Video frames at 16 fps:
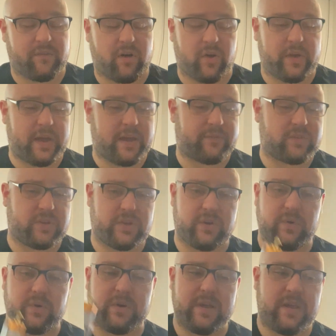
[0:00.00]
All you have to
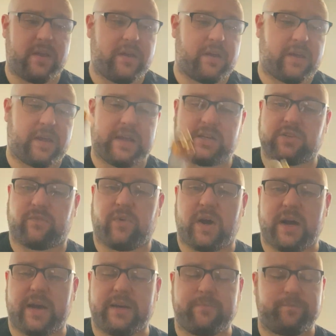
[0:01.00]
do, get your
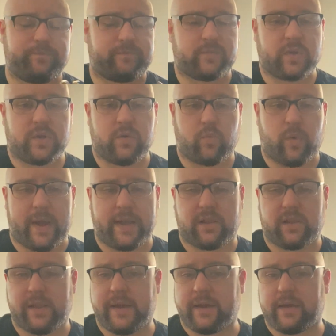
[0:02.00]
font, right
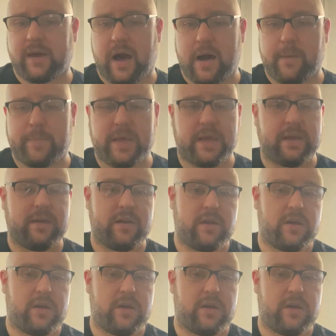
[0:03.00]
click, copy,